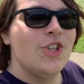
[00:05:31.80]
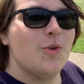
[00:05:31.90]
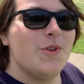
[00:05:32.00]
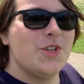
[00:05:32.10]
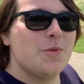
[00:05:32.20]

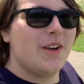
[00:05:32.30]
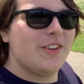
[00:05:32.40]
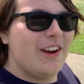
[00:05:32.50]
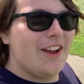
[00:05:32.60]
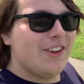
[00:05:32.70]
So we just
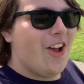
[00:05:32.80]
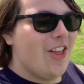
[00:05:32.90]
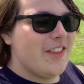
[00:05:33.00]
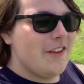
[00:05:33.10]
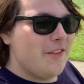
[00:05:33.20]
walked around, got
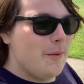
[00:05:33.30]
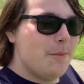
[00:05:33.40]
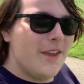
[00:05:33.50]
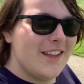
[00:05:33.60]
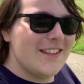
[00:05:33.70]
all the
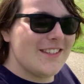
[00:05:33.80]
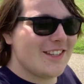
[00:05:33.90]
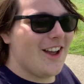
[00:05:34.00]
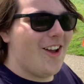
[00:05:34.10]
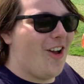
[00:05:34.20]
event pins,
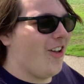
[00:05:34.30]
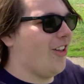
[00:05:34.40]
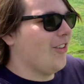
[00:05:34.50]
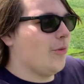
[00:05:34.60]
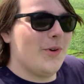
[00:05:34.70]
got
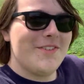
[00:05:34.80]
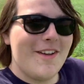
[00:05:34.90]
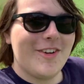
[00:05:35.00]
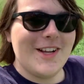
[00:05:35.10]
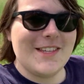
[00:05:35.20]
all
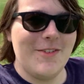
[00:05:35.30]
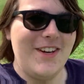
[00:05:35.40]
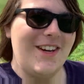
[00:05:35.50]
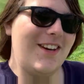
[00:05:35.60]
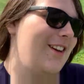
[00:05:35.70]
25 cards that we
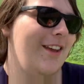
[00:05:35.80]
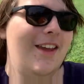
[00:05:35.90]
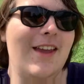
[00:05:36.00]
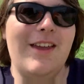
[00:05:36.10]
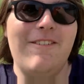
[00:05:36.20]
needed,
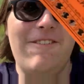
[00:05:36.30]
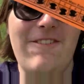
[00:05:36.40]
and